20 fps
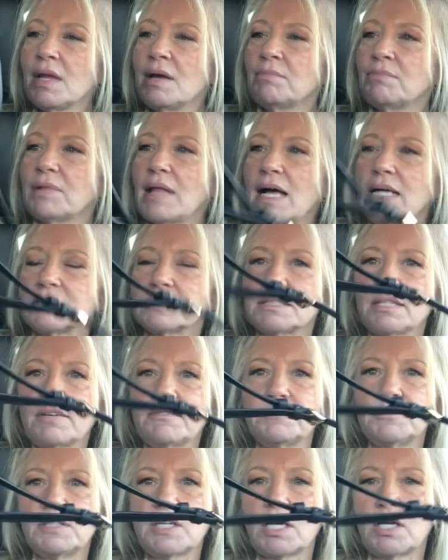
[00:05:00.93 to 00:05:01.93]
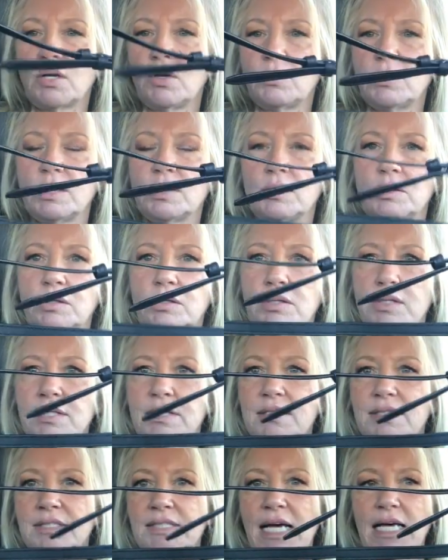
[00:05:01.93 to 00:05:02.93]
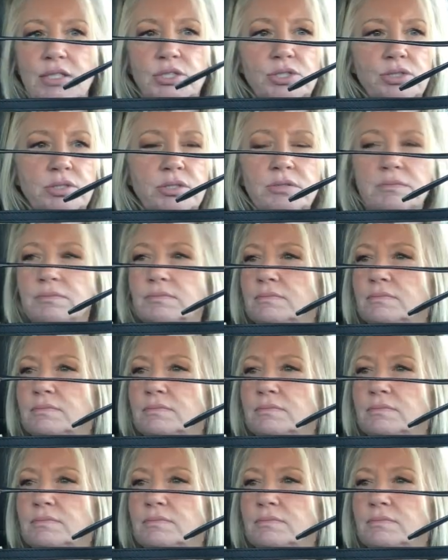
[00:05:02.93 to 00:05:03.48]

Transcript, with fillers: Black Saffiano little satchel,